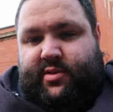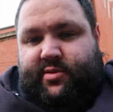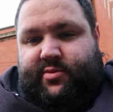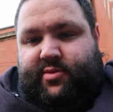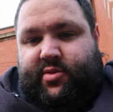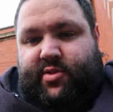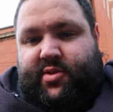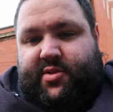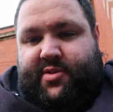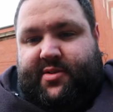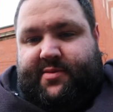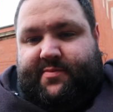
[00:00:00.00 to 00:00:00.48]

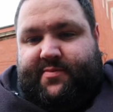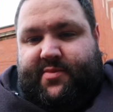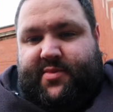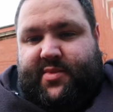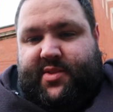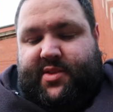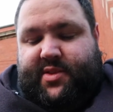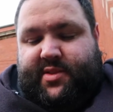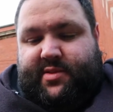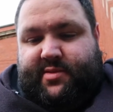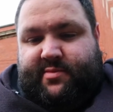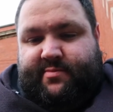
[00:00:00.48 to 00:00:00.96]
Right,
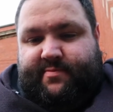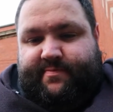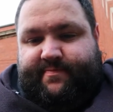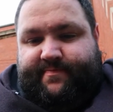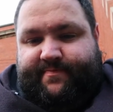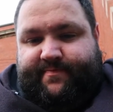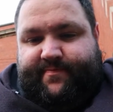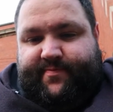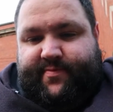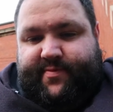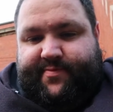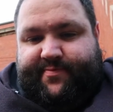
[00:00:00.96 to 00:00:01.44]

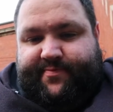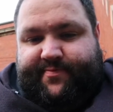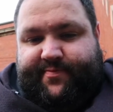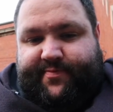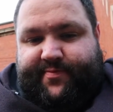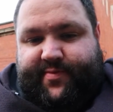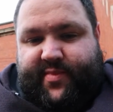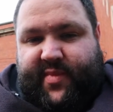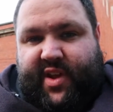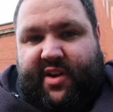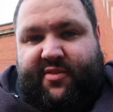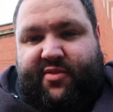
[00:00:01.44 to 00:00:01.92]

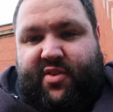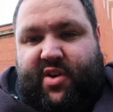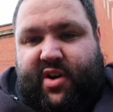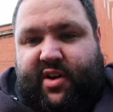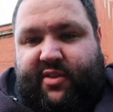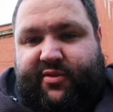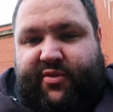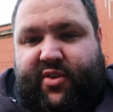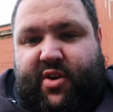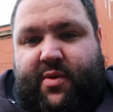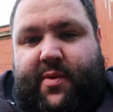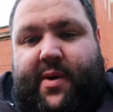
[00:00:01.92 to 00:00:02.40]
I've
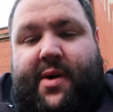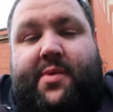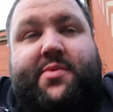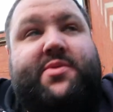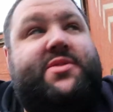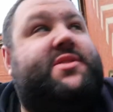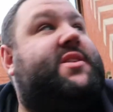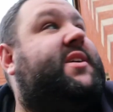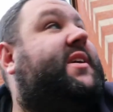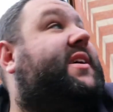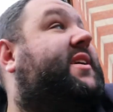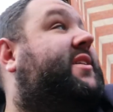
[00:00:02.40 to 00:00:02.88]
got a few
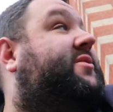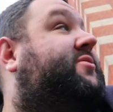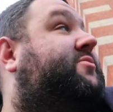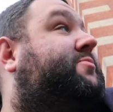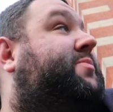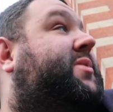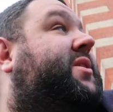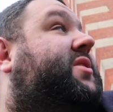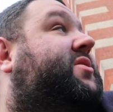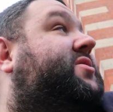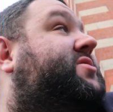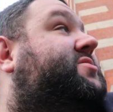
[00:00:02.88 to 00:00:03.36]
hours to kill
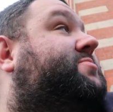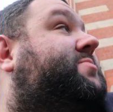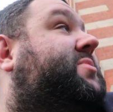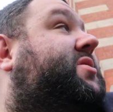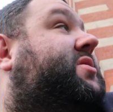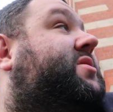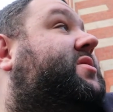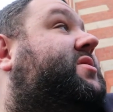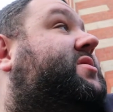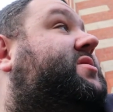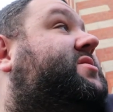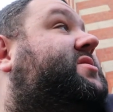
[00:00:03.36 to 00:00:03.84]
because my
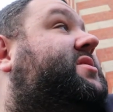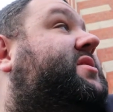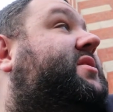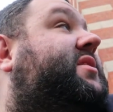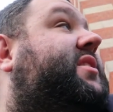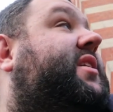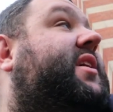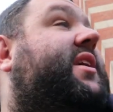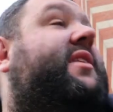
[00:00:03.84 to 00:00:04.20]
car's in the